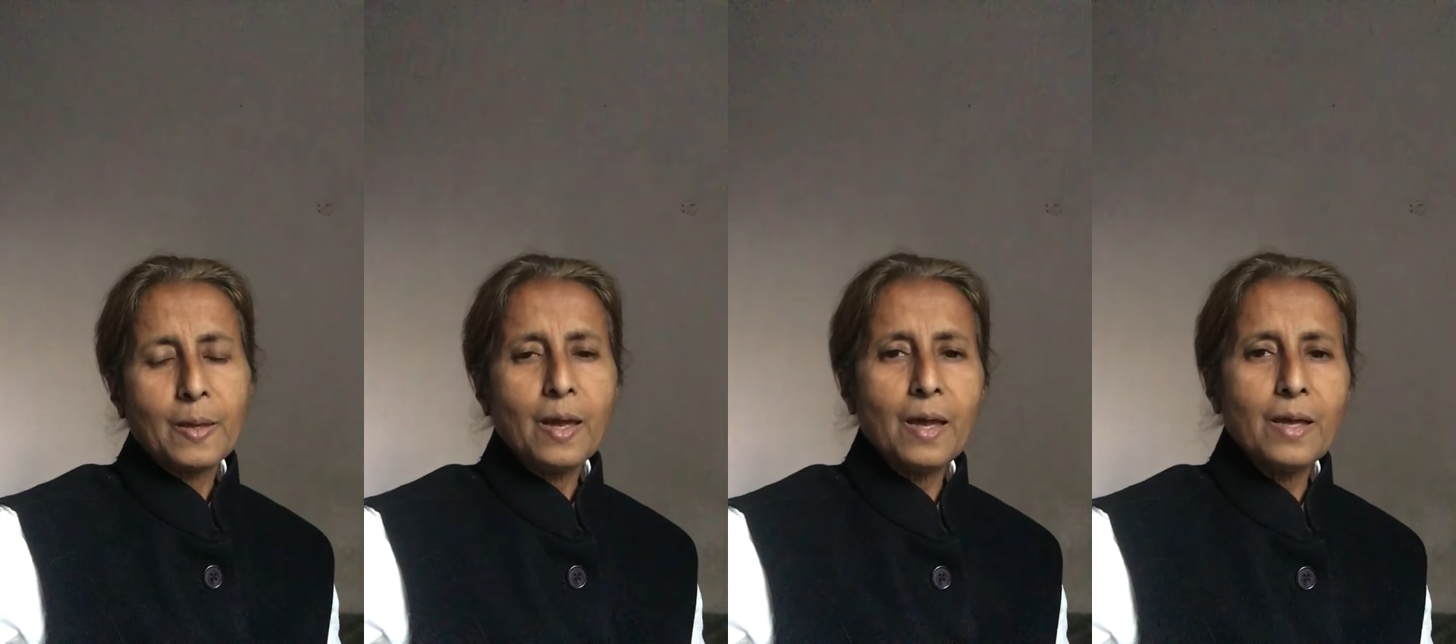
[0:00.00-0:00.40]

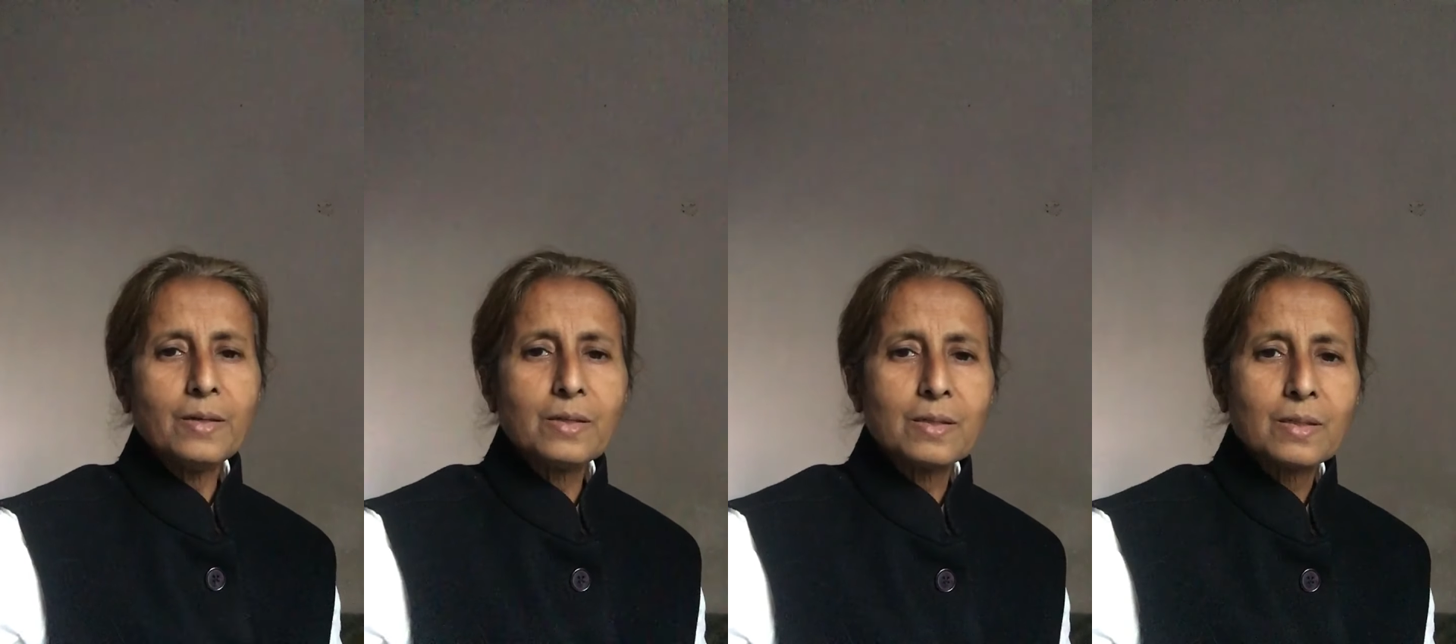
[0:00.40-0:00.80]

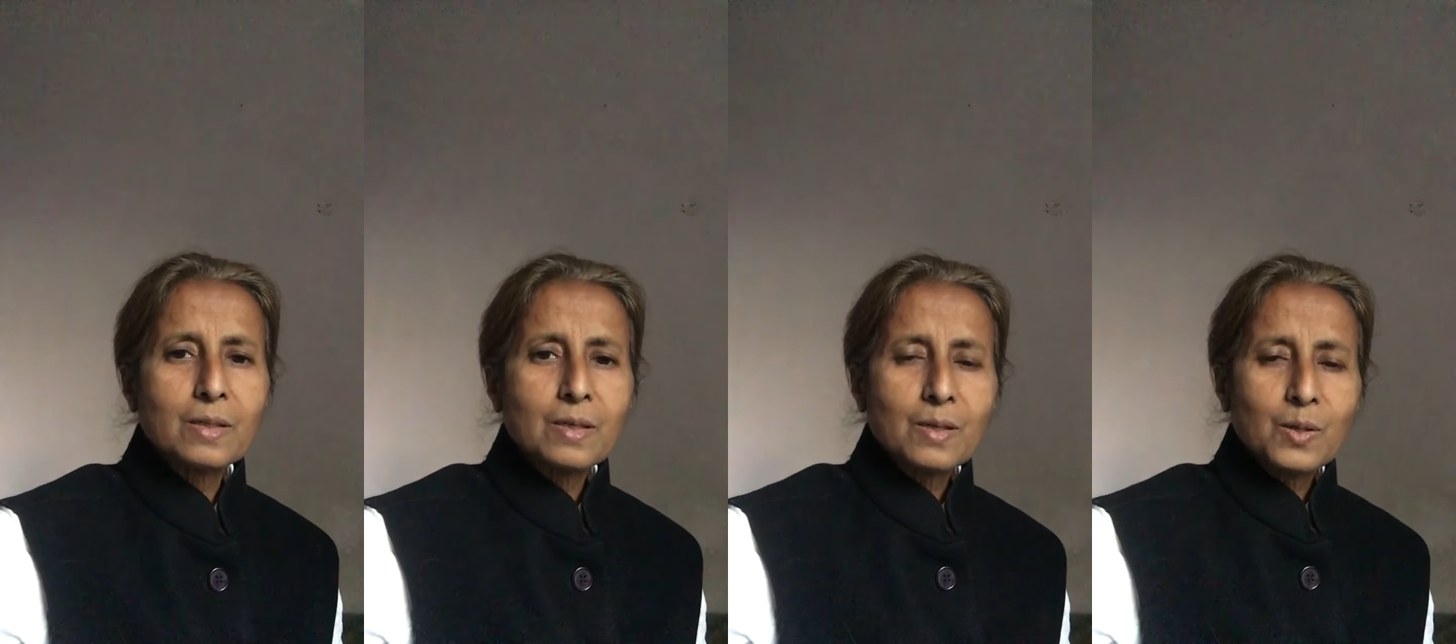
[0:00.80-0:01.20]
and
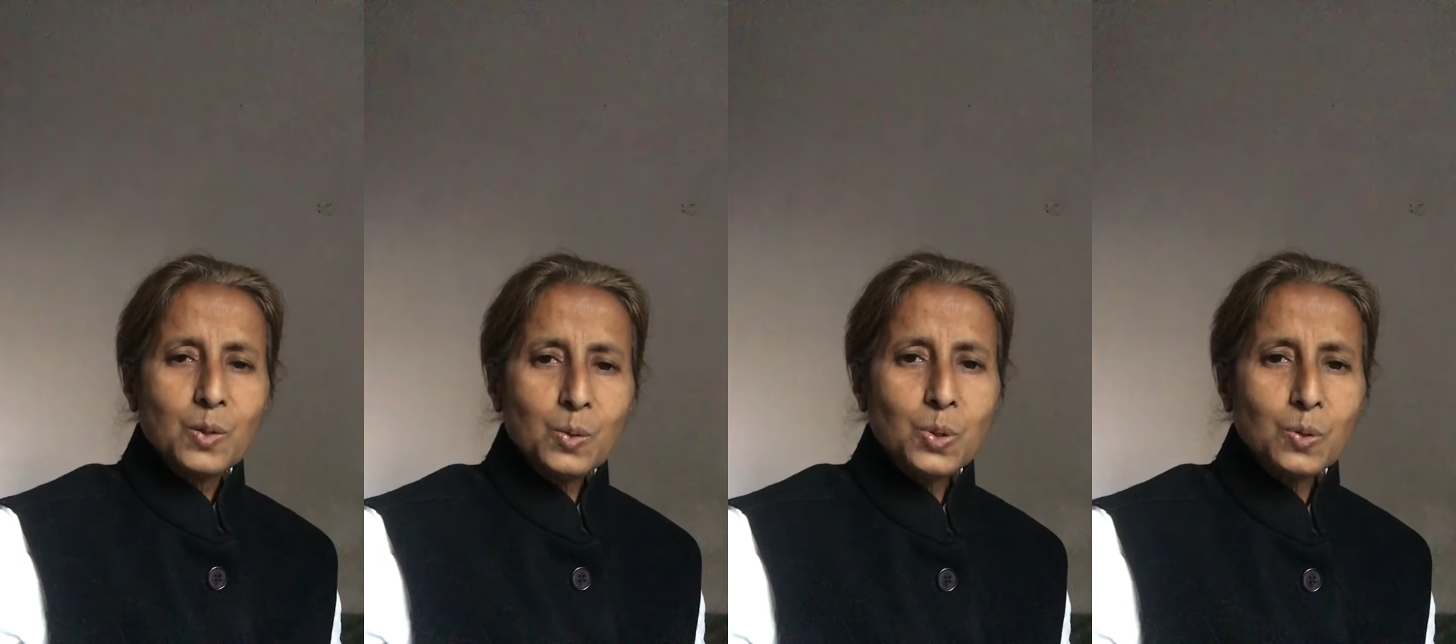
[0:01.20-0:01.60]

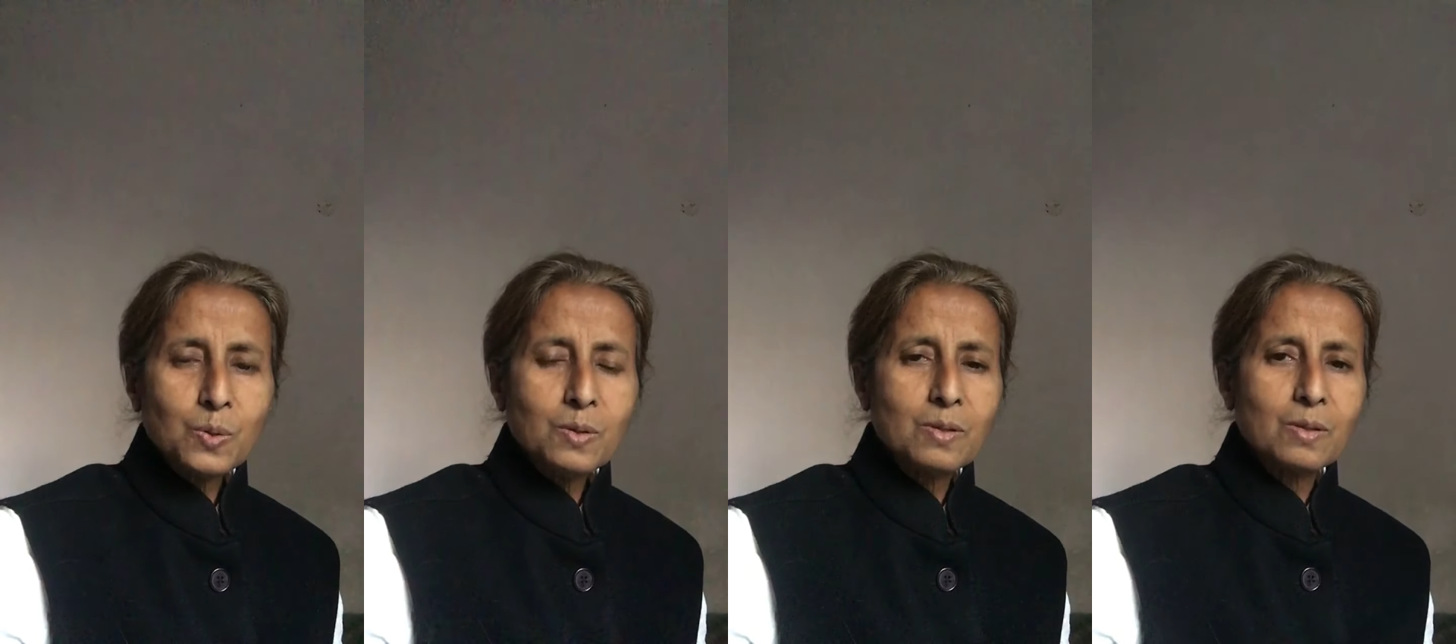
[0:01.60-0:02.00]
you
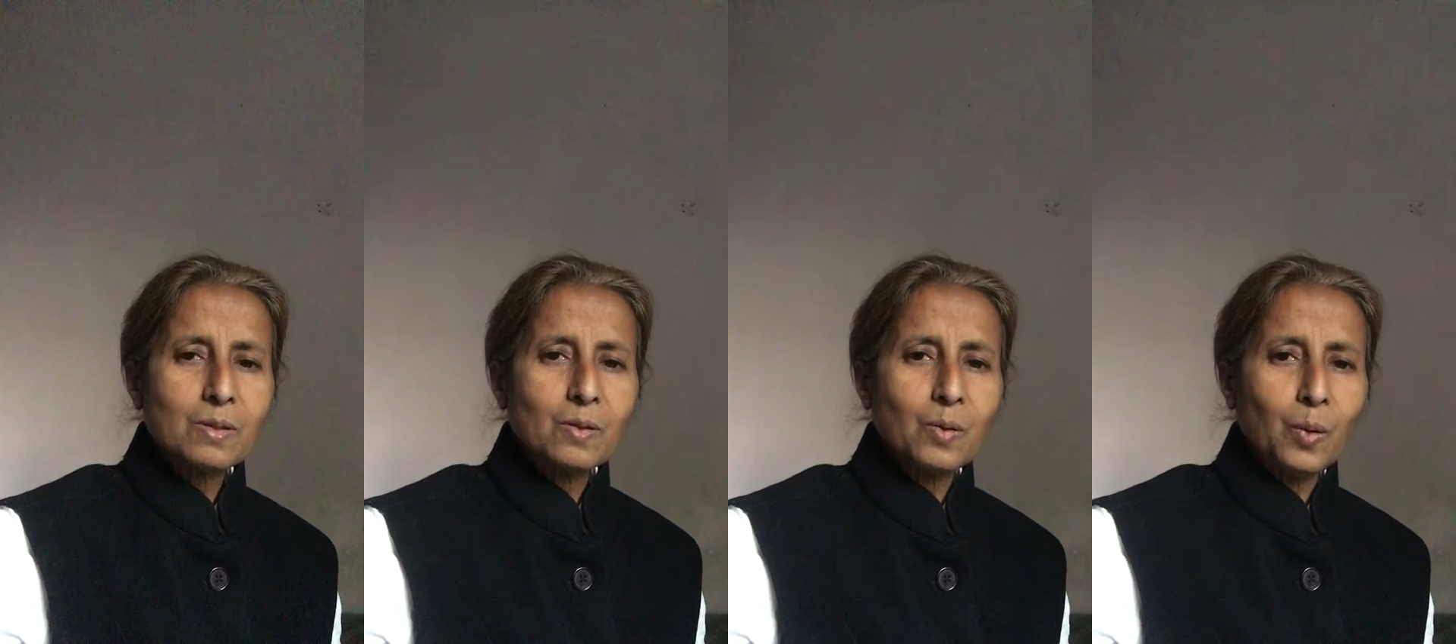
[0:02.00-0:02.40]
should
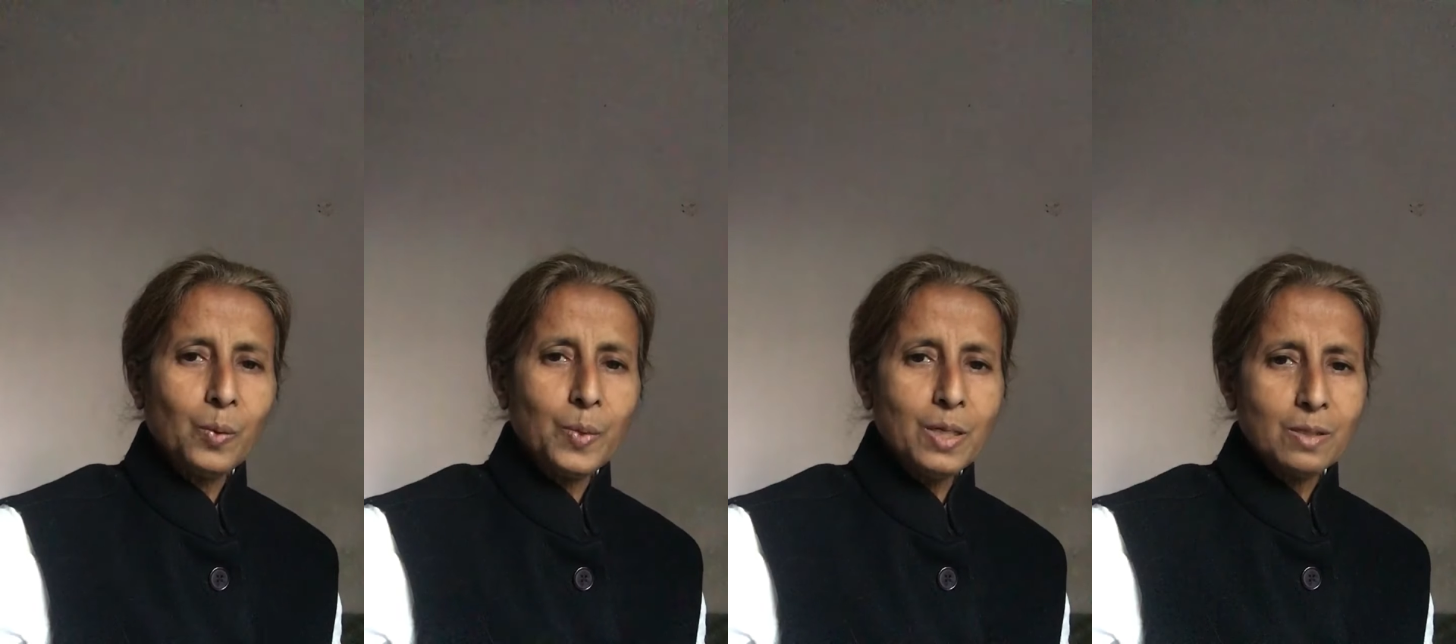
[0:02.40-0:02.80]

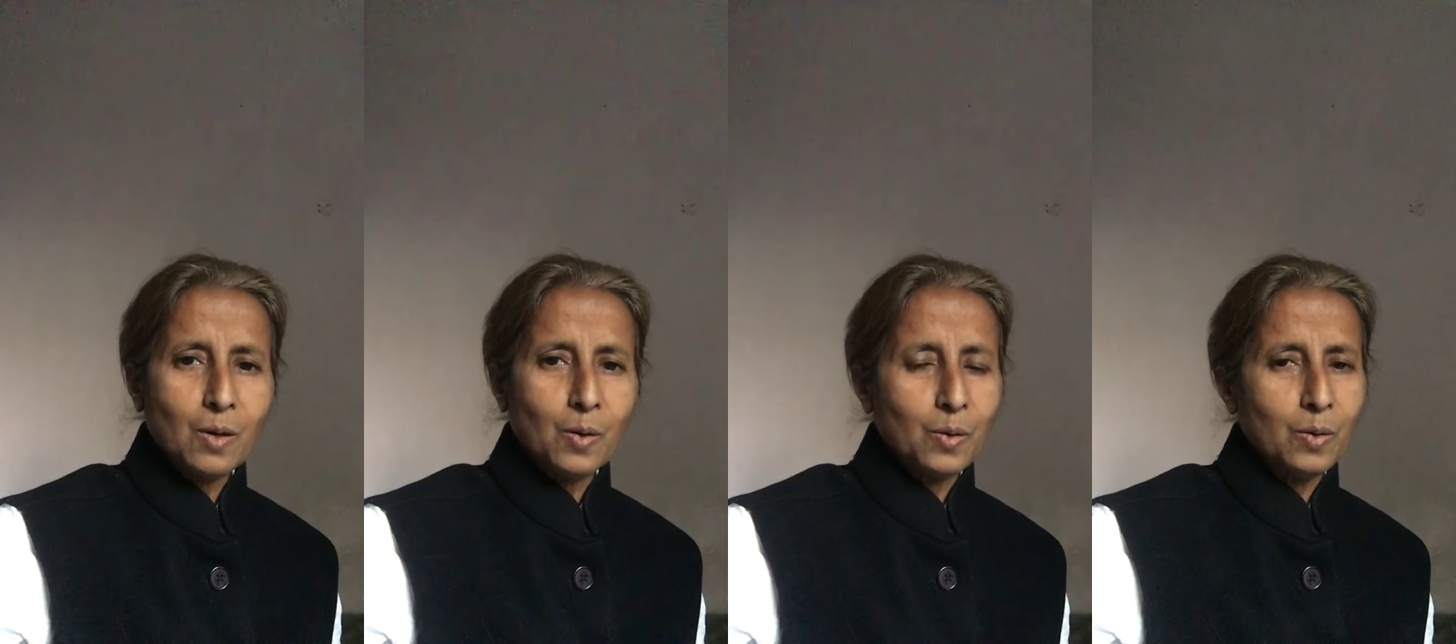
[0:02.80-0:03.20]
always
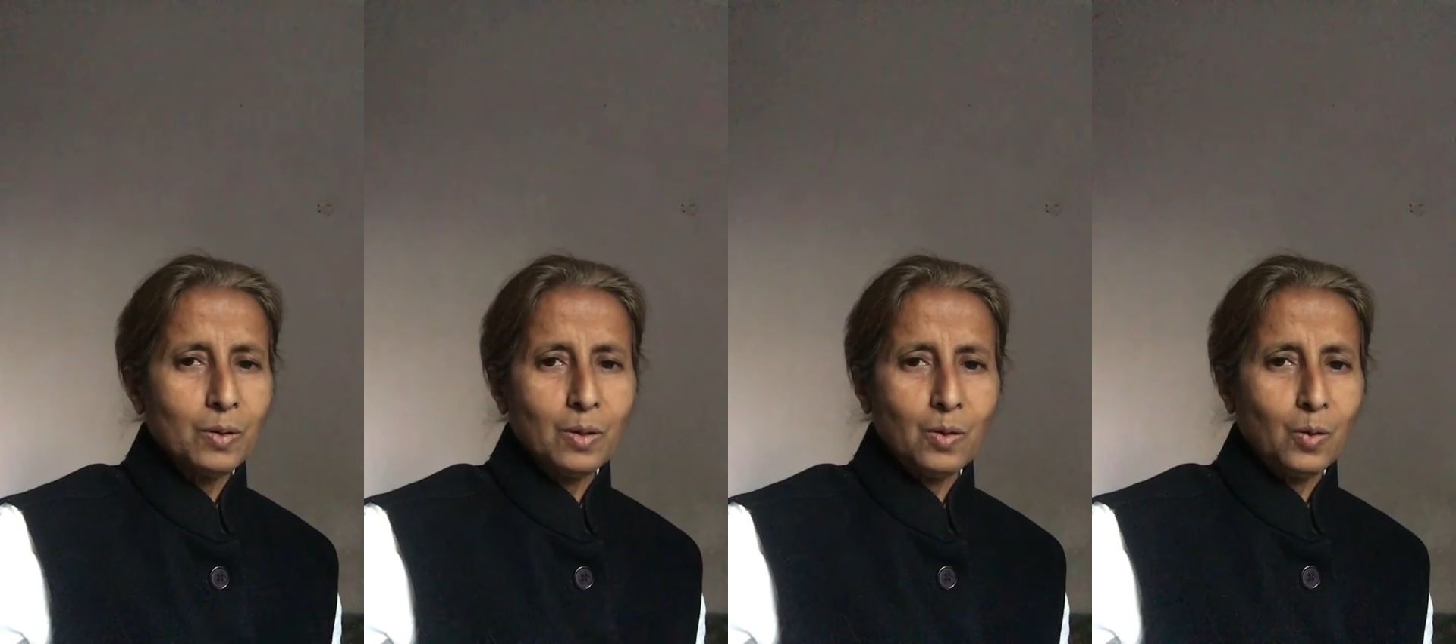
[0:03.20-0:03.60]
now
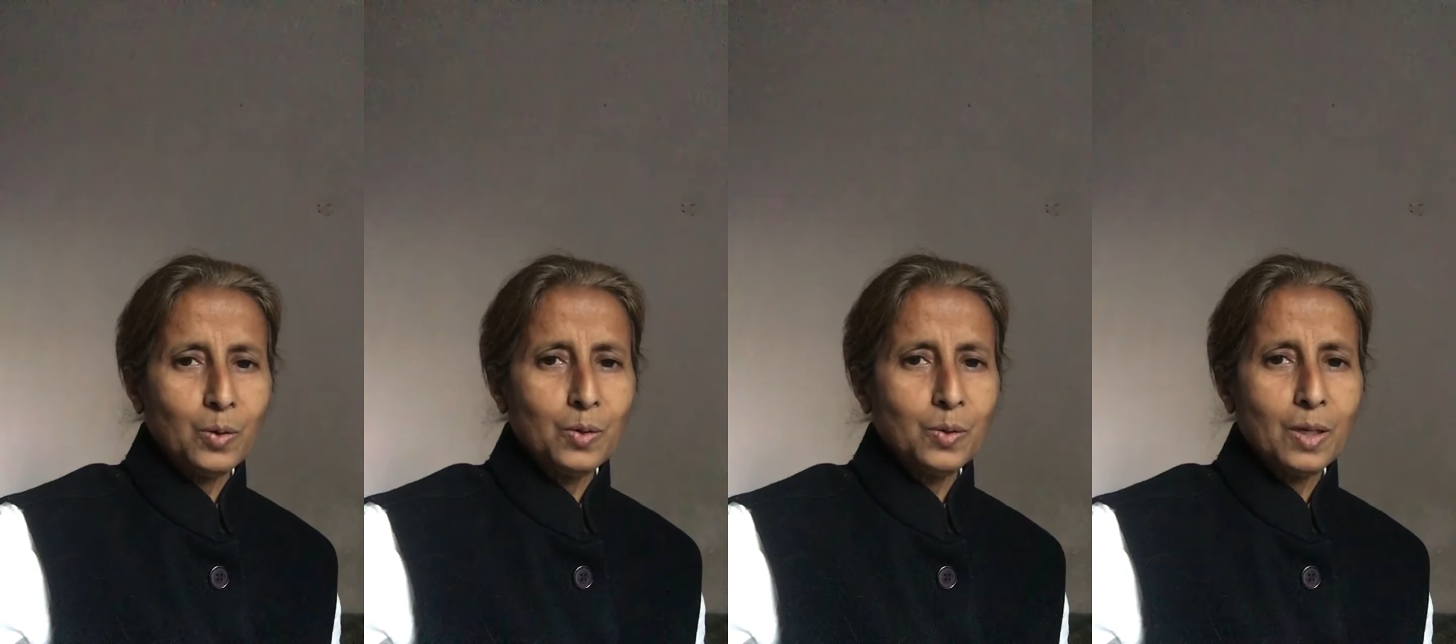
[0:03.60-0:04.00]
or
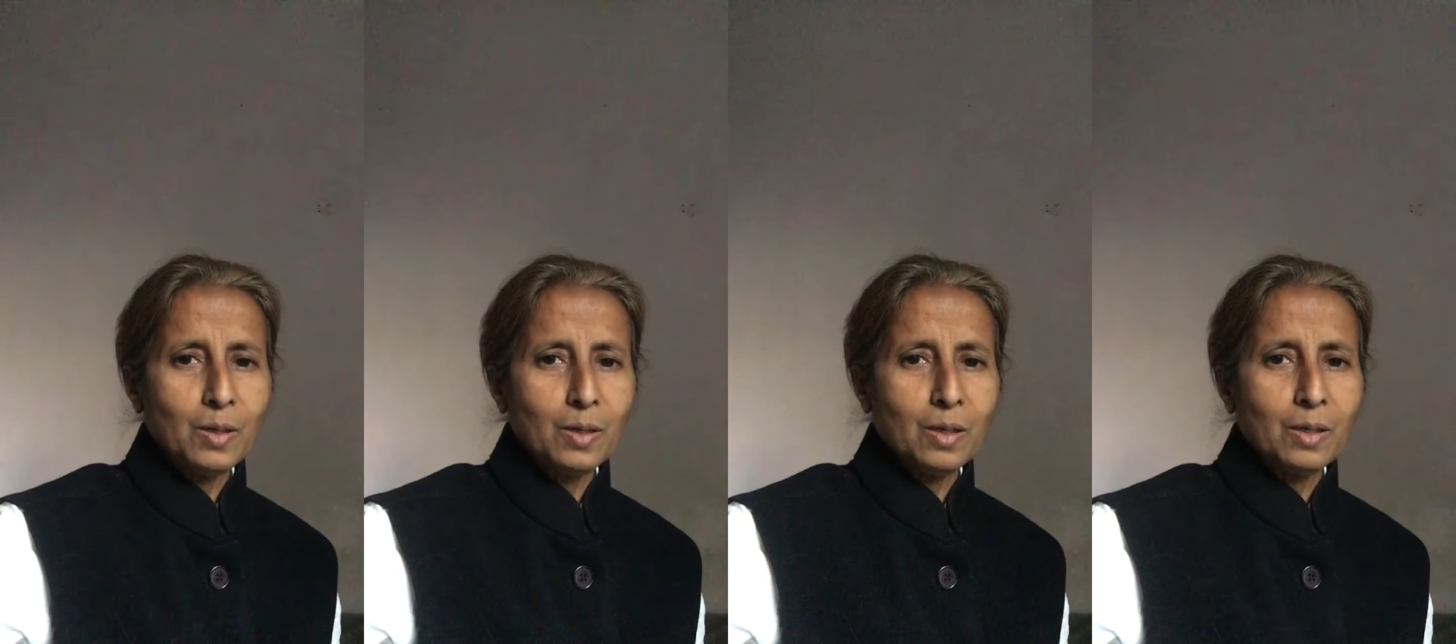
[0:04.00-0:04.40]
you can